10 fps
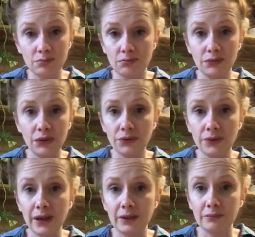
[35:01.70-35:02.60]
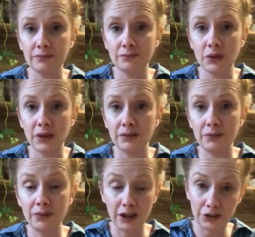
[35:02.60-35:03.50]
feel free. Or even
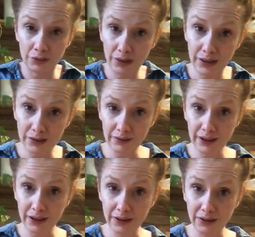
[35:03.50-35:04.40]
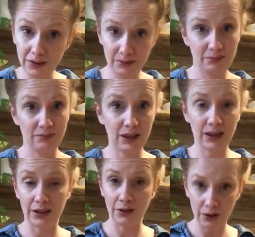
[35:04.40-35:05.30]
fashion related videos. Like,
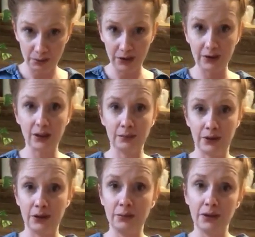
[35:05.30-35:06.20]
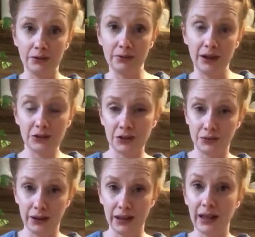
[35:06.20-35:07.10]
I know I'm not the epitome of fashion
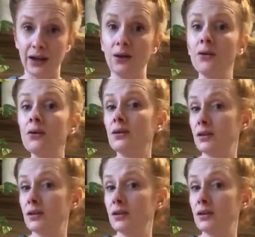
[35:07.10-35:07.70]
right now,